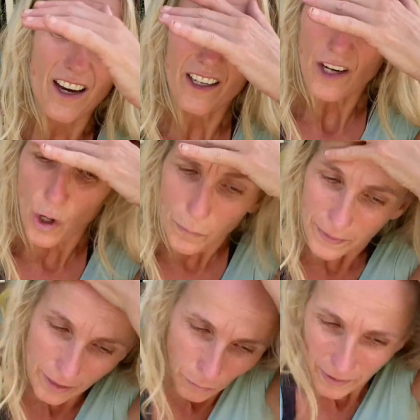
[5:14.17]

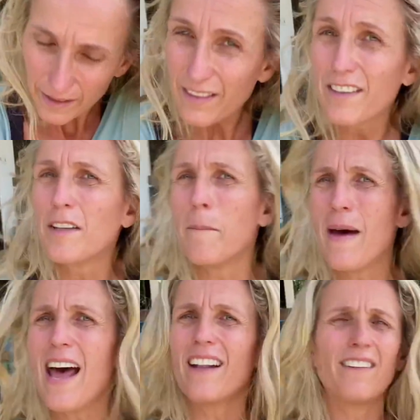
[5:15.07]
coping with the
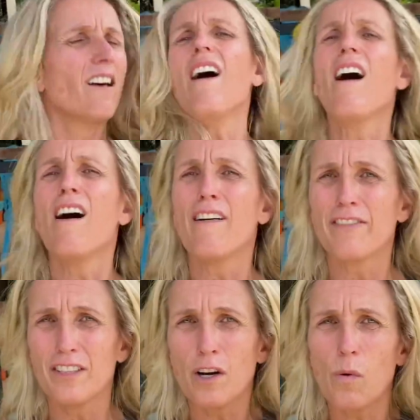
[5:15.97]
demand of,
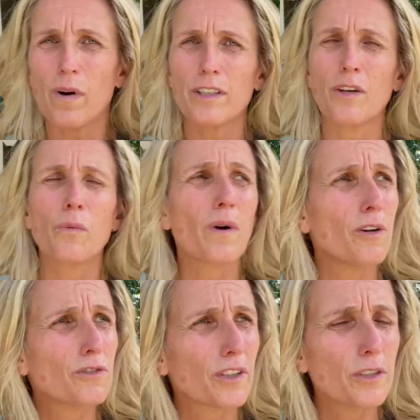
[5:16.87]
you know, what the
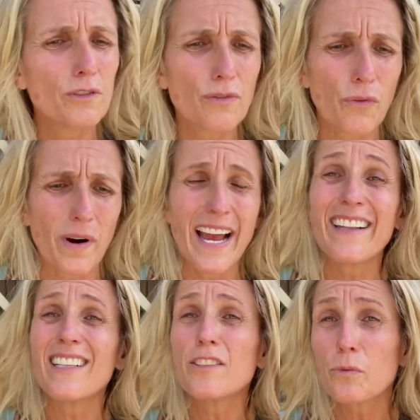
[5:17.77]
roads are used for,
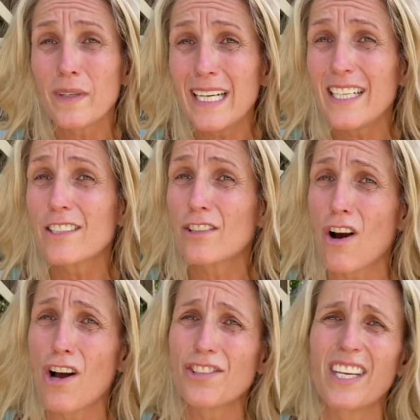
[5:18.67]
and this really is
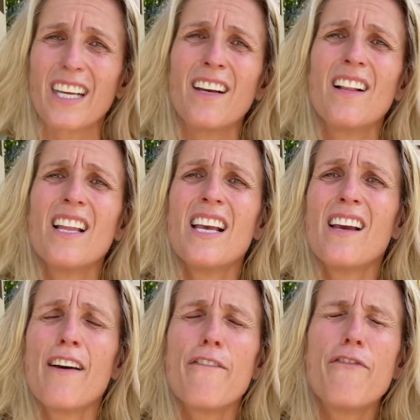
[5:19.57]
causing
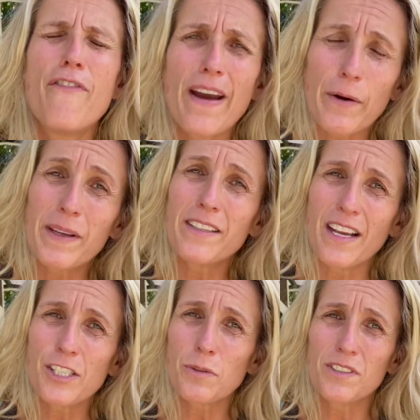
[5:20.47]
very
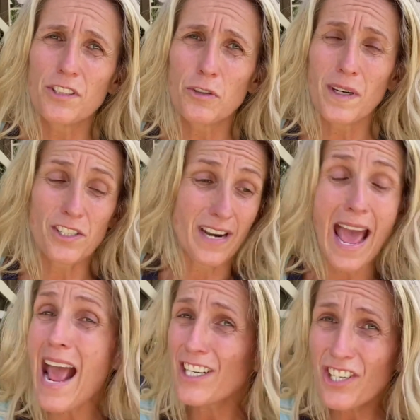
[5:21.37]
dangerous situation.
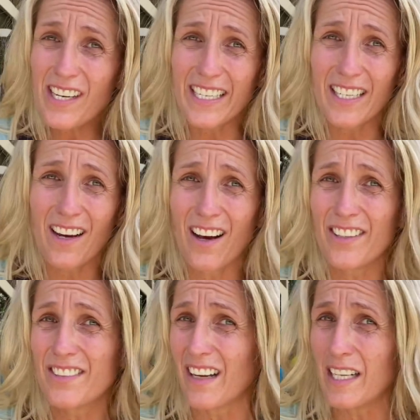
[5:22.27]
Actually, on
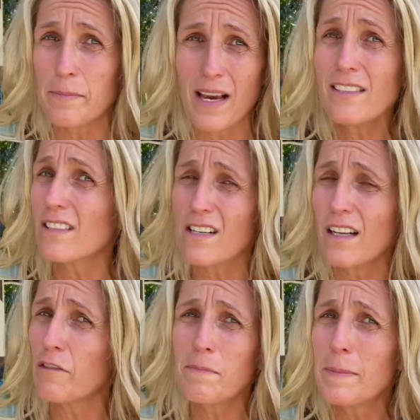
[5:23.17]
a daily basis, a lot
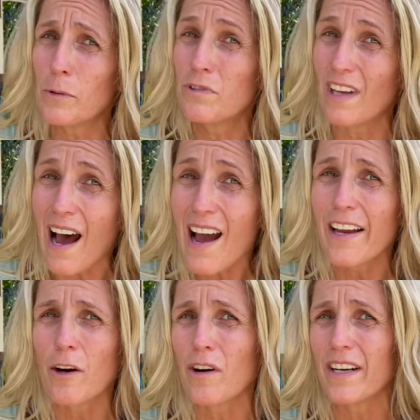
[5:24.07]
of people die
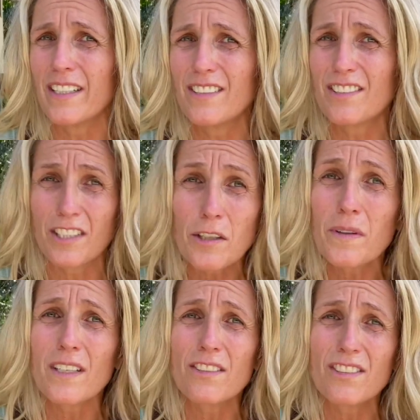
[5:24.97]
or are in
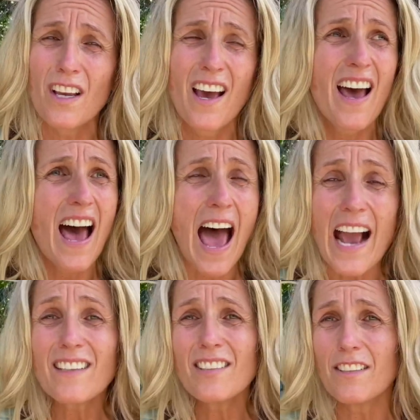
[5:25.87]
serious
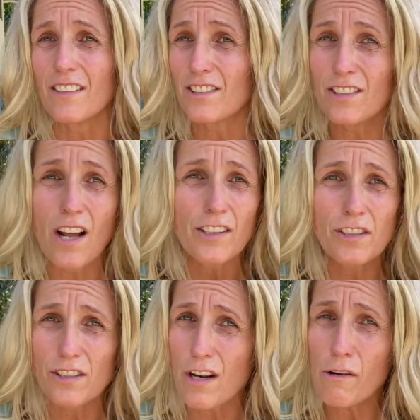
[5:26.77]
accidents, not
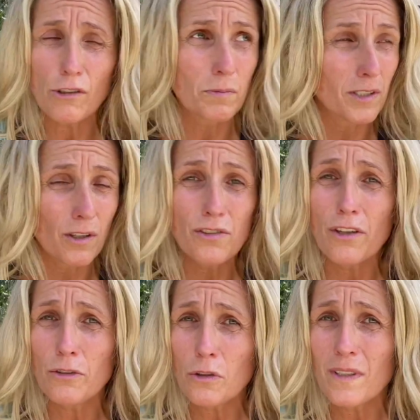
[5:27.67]
just locals, but also
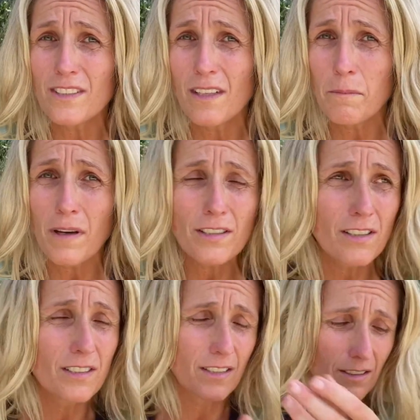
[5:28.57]
tourists and
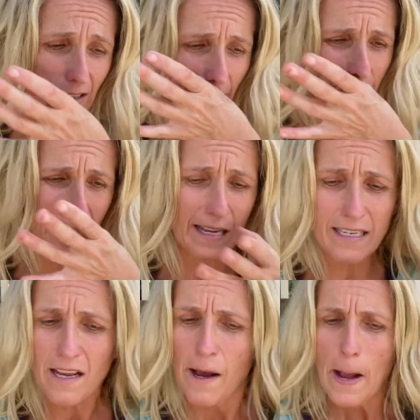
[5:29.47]
buses and stuff.
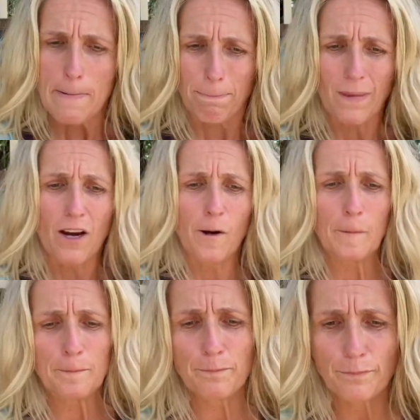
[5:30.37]
And
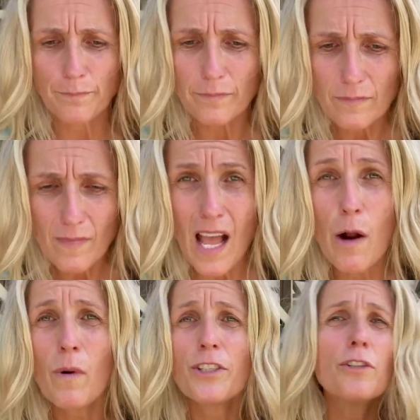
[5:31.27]
I
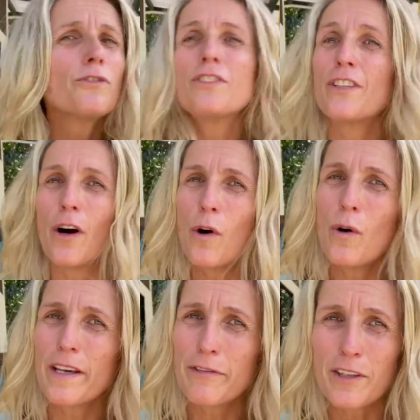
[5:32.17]
want you to know,
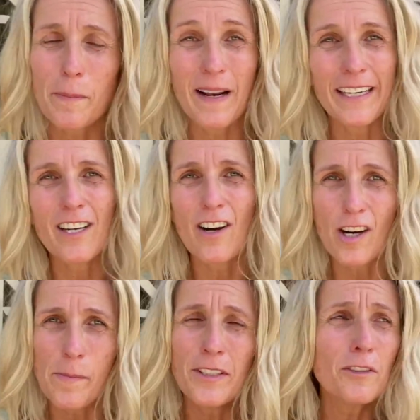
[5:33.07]
if you're planning on
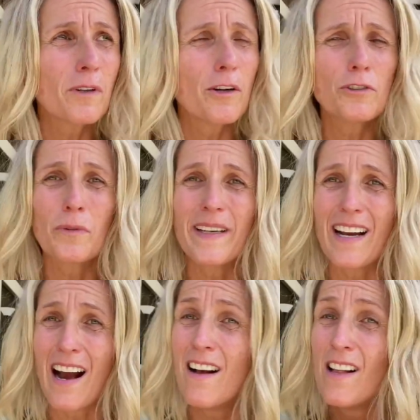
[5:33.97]
coming to Costa
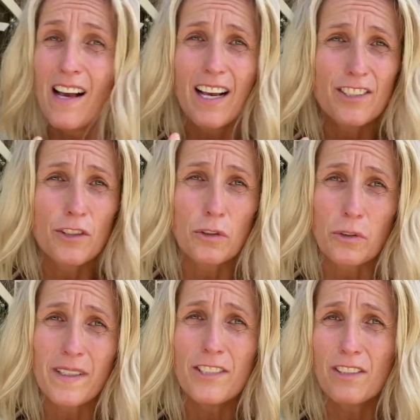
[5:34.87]
Rica as a
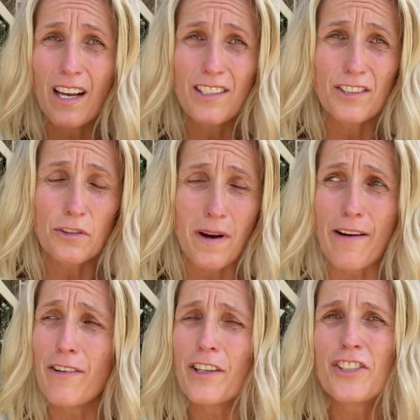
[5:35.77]
tourist, as a
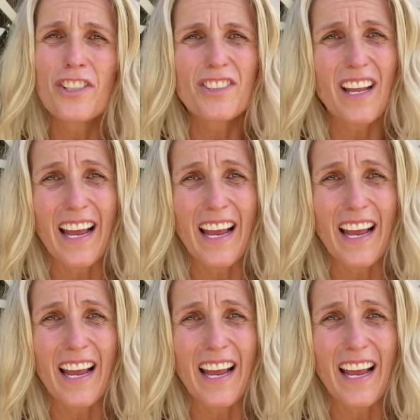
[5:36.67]
traveler, just,